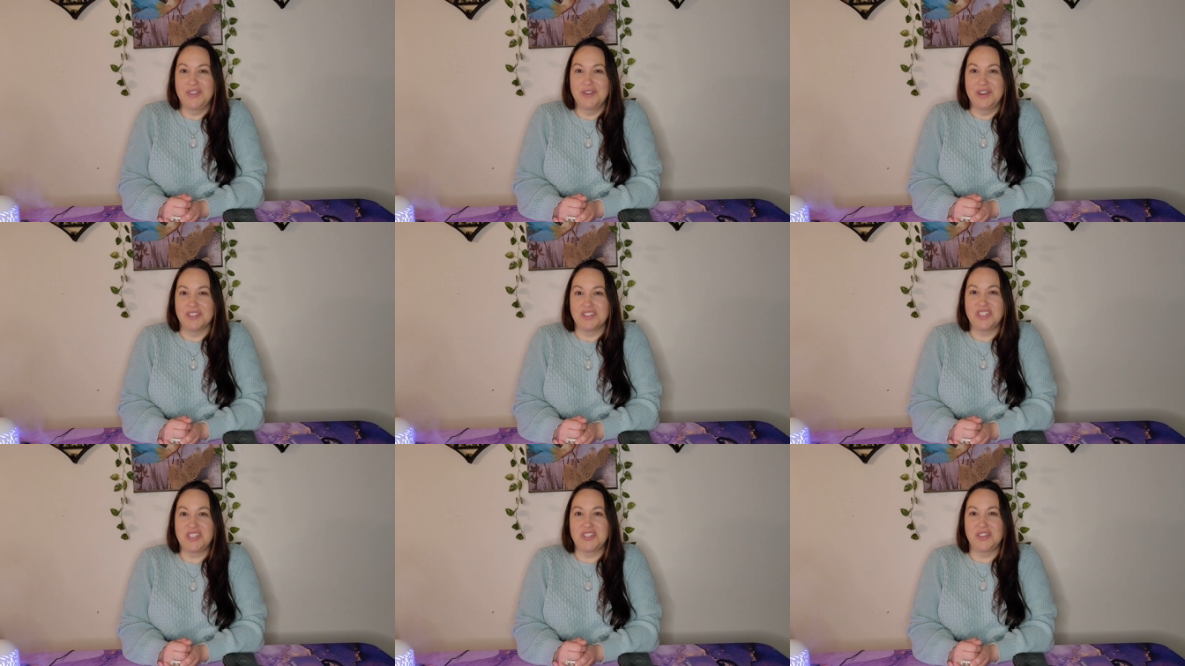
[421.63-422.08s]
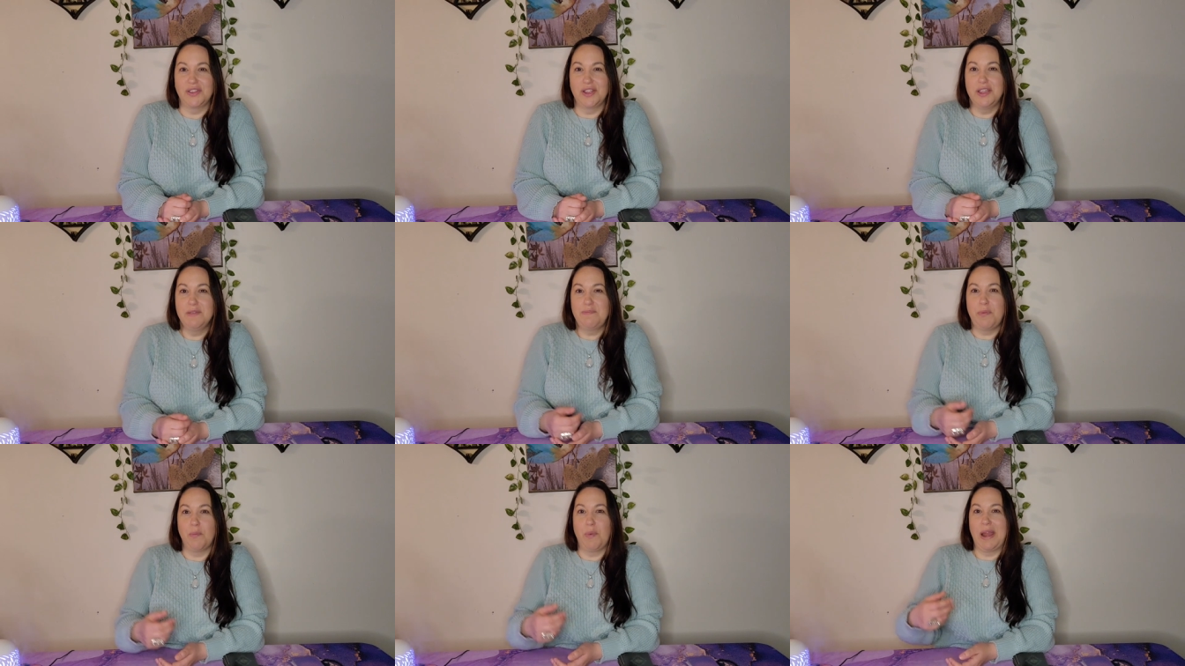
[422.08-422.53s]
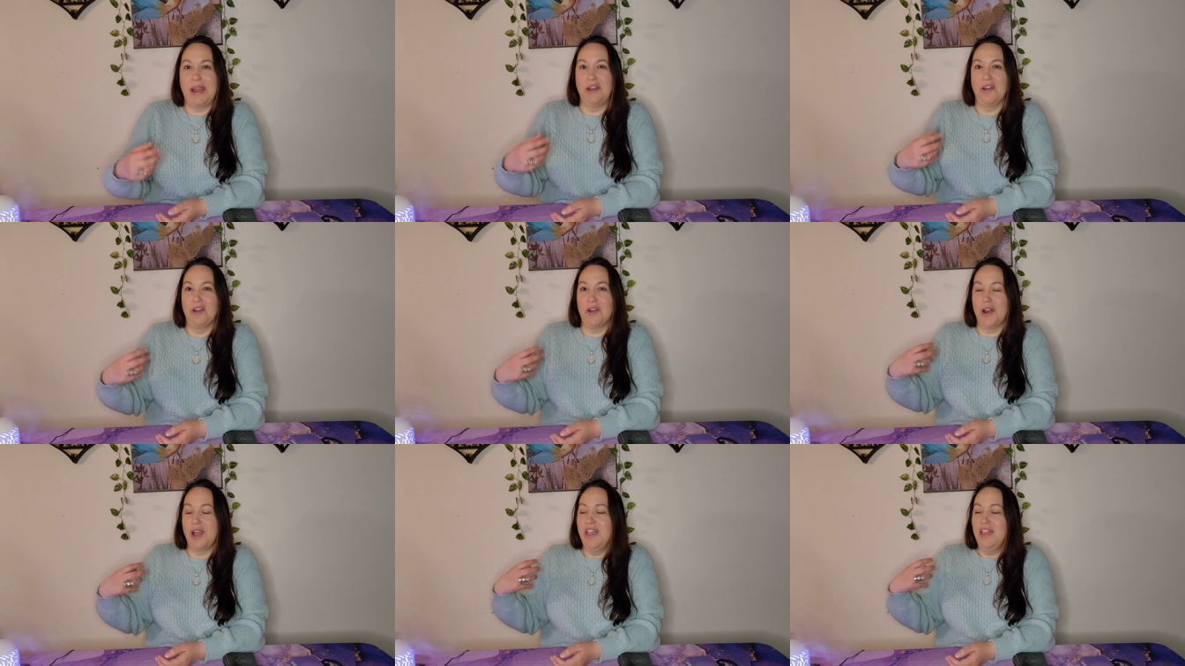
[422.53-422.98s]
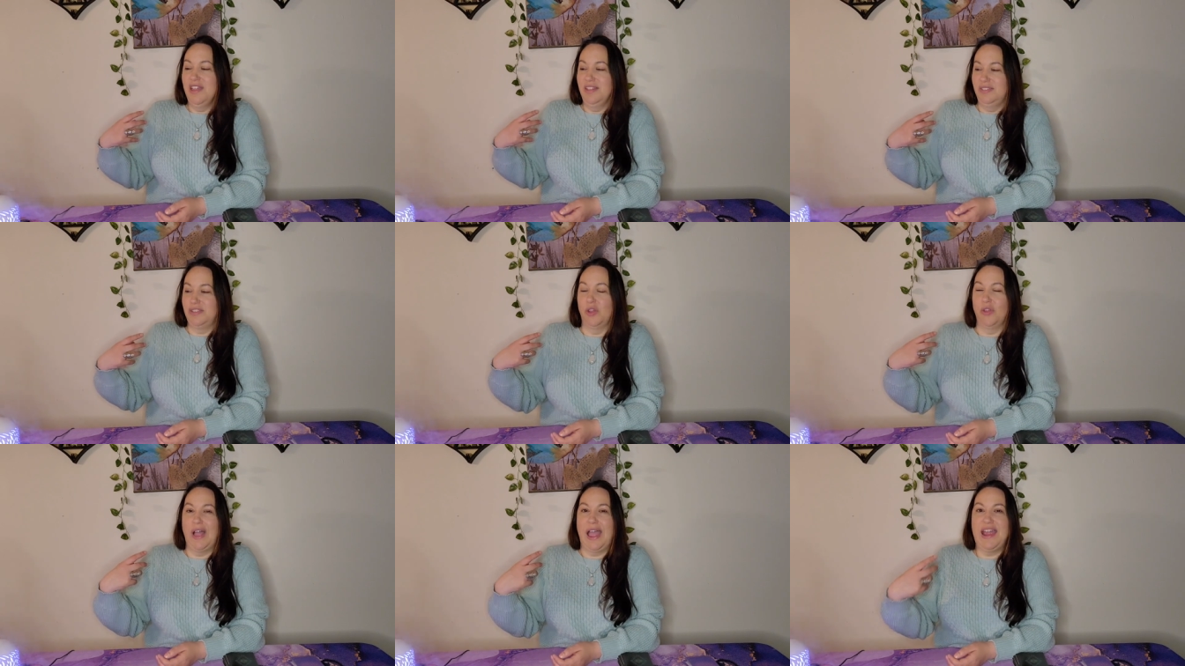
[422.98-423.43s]
gonna slip where
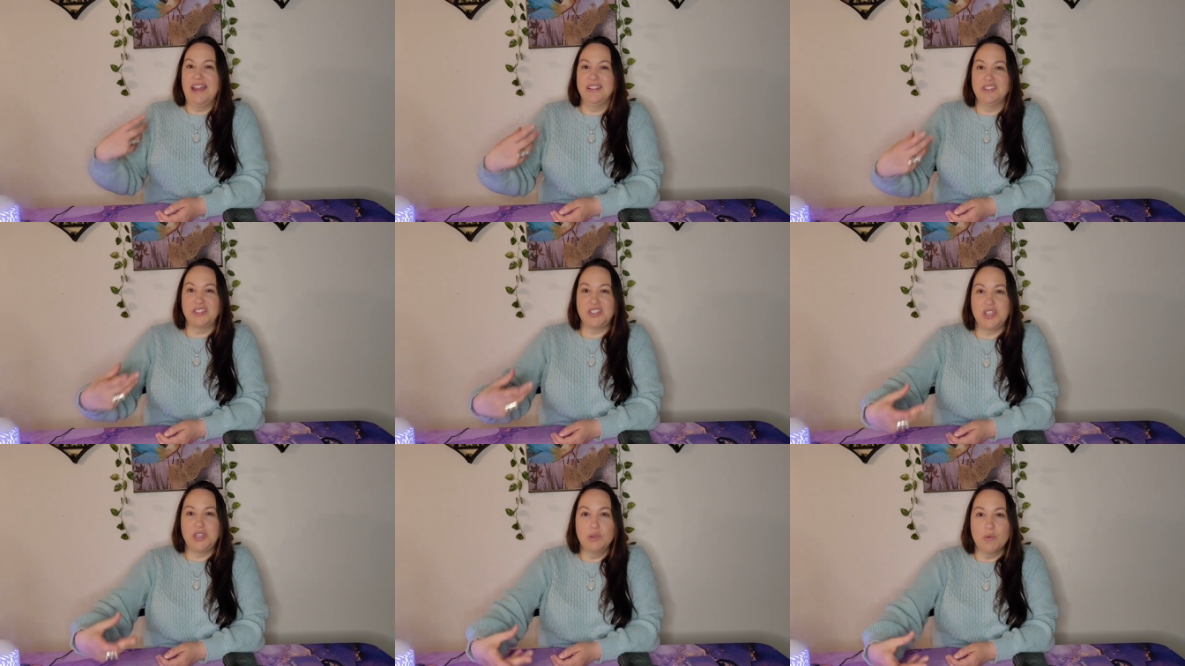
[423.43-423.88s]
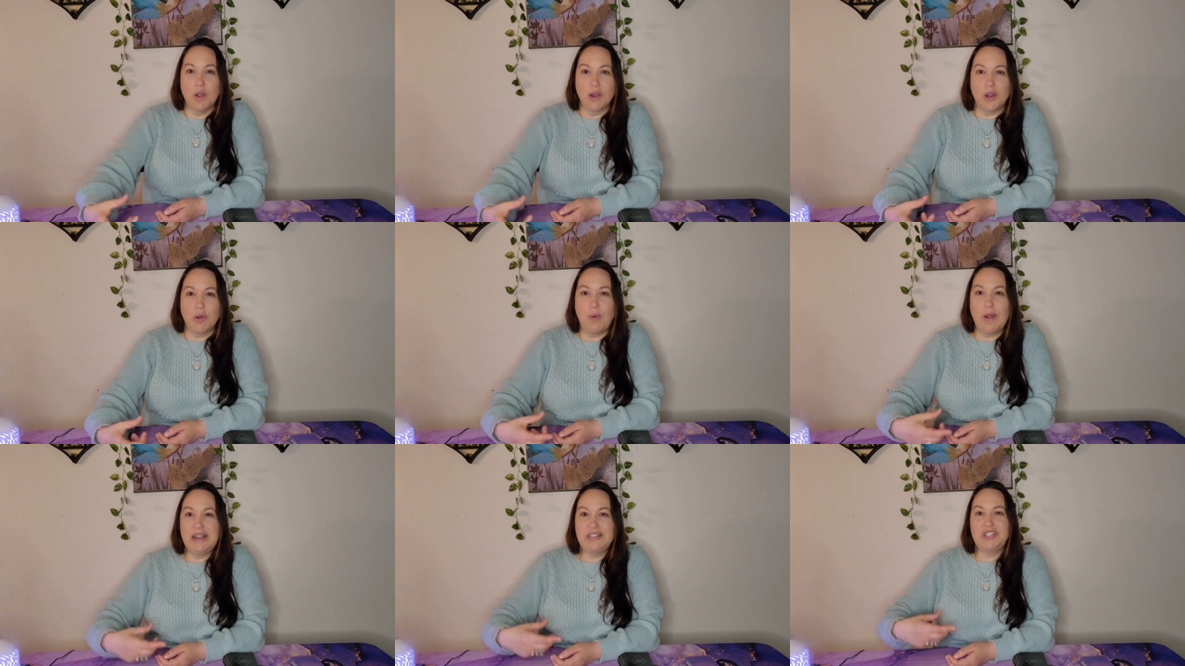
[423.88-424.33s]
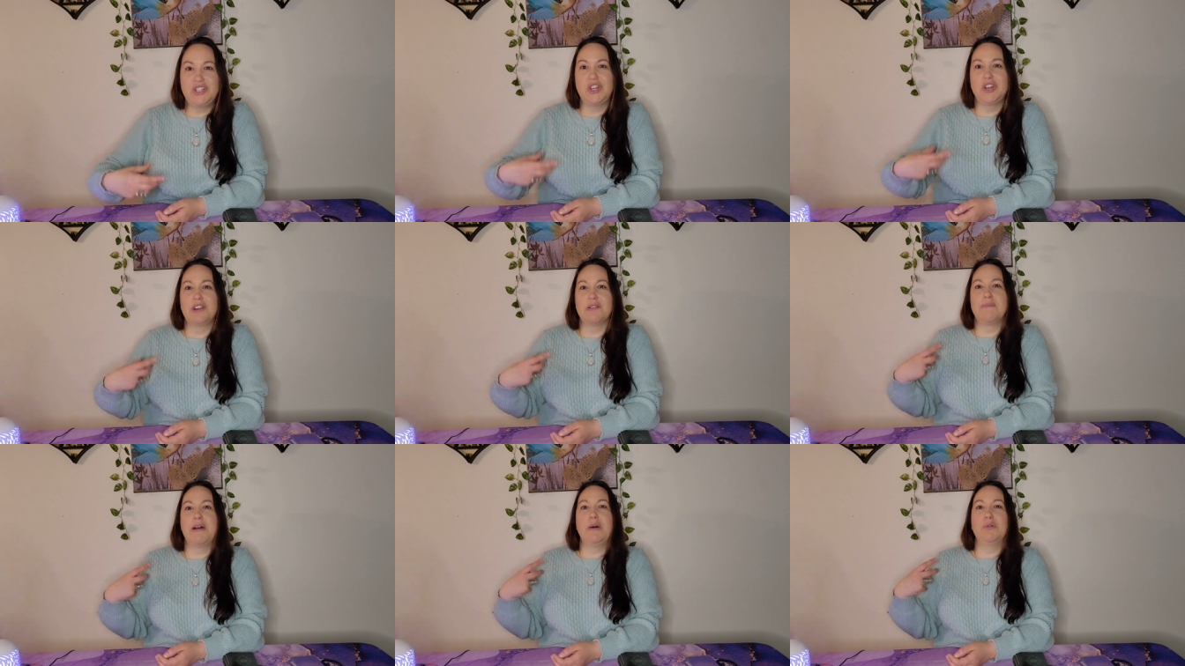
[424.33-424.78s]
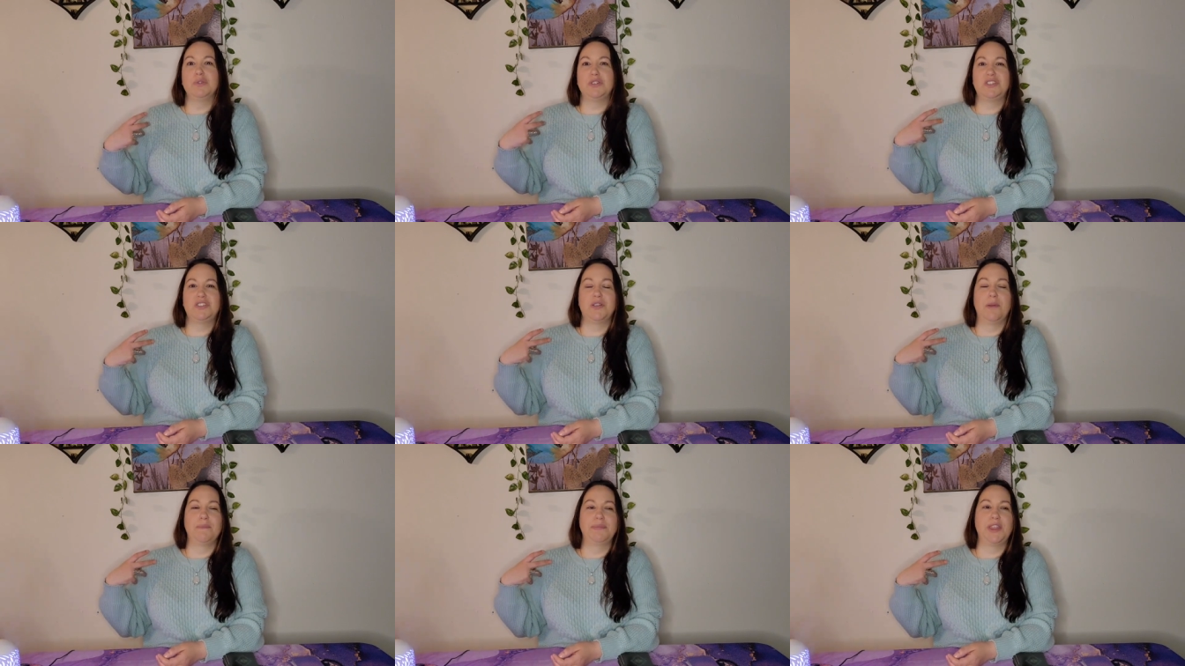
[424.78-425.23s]
they'll ask you a question about
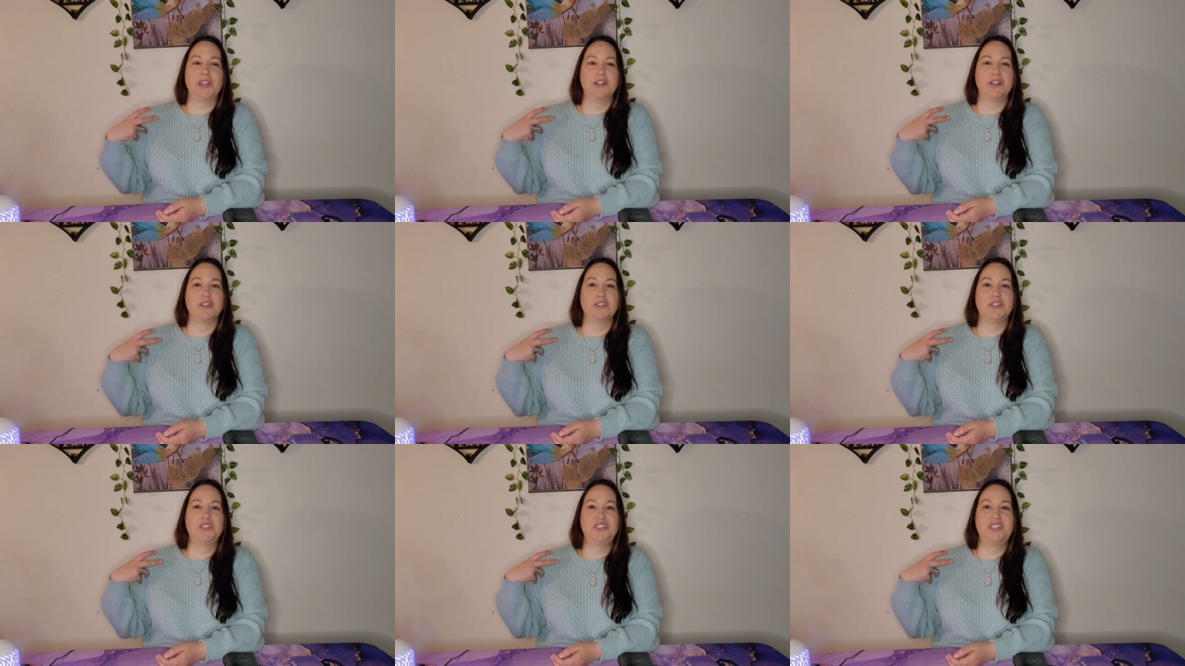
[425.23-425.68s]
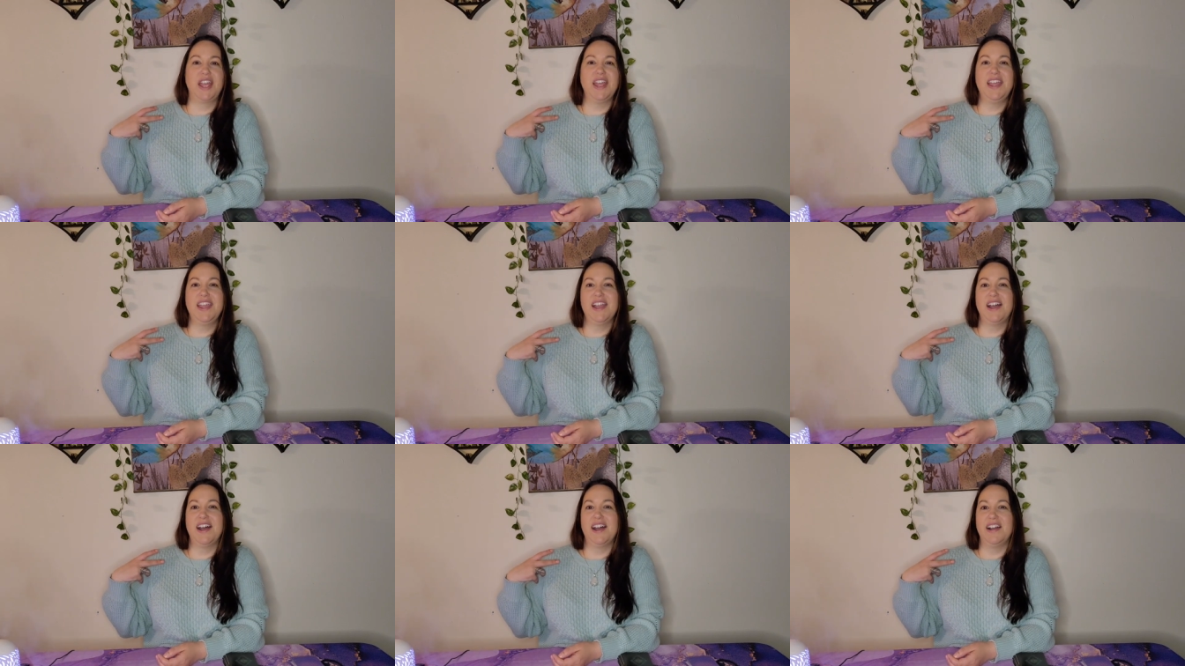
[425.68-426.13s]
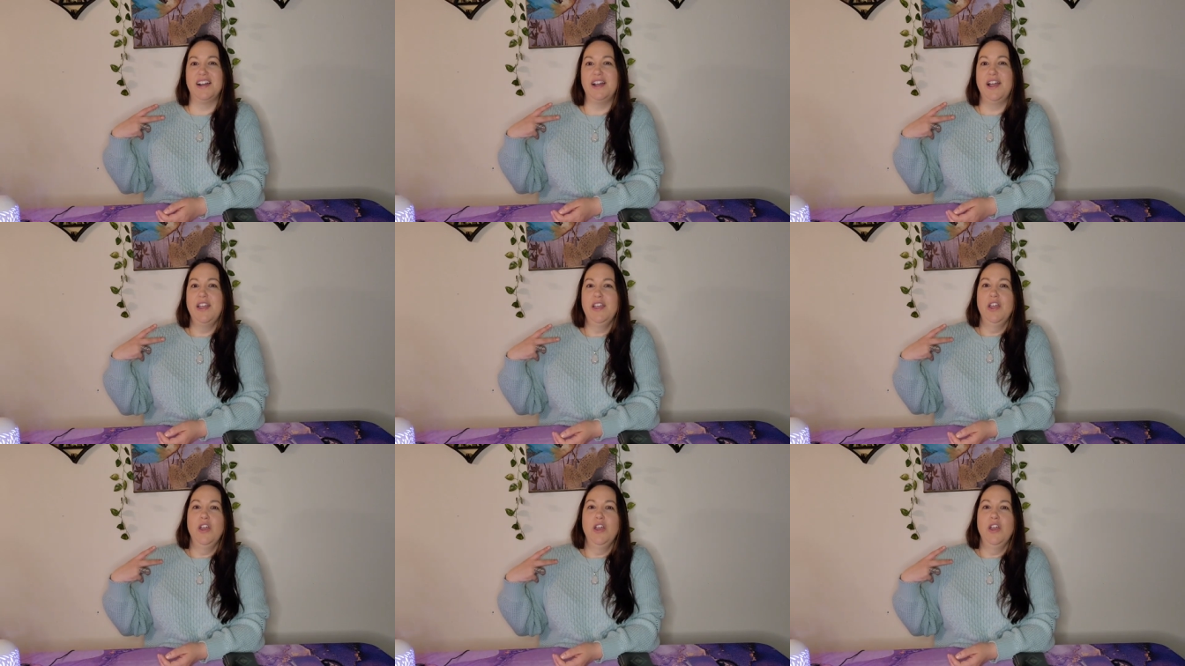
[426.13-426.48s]
something or say, uh,